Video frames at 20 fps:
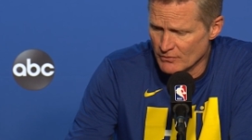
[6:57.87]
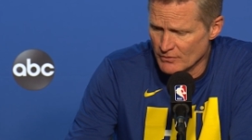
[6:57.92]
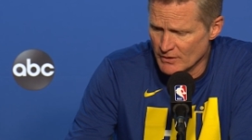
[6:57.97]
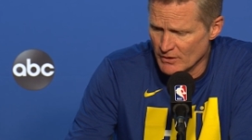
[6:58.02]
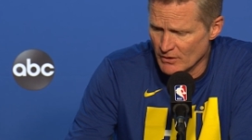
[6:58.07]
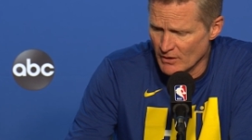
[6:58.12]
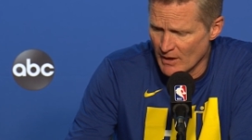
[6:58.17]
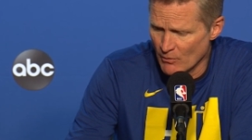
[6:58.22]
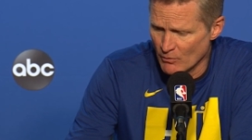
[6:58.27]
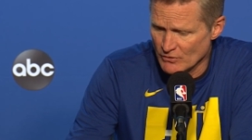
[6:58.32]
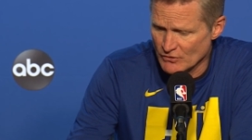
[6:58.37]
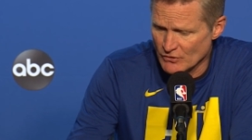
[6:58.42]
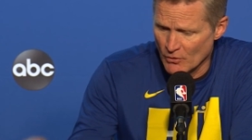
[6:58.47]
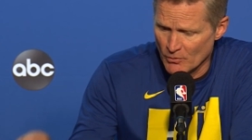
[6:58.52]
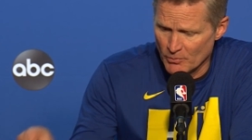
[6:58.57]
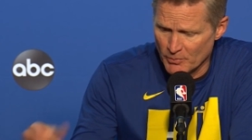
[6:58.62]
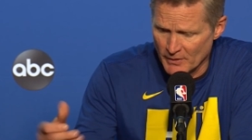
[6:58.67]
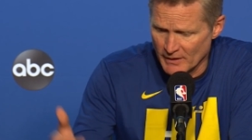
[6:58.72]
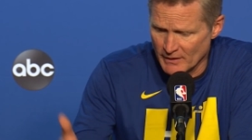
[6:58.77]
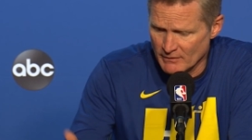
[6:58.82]
you know, I was
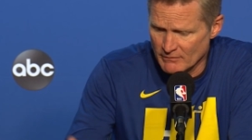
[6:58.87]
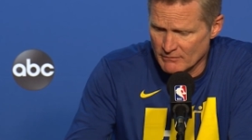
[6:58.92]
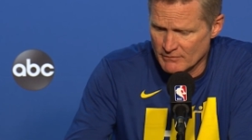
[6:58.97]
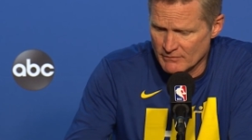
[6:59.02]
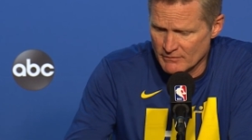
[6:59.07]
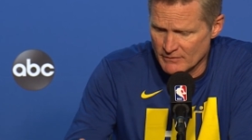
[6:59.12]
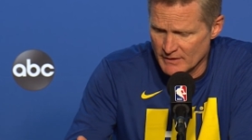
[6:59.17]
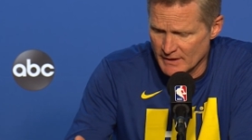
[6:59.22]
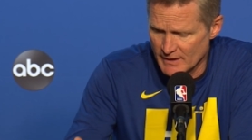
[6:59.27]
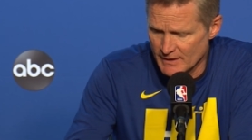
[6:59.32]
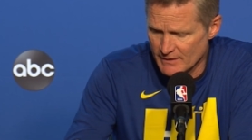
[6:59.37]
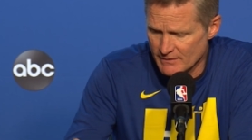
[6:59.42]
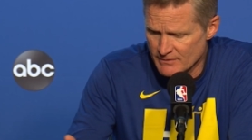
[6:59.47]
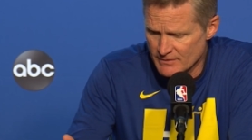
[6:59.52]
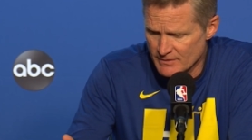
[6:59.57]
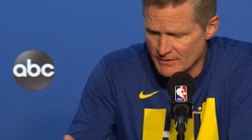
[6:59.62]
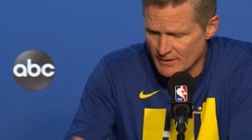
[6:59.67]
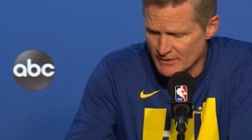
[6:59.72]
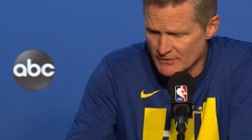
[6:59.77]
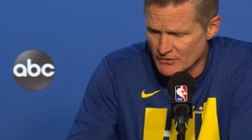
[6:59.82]
hoping
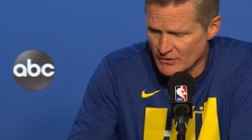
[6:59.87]
that uh,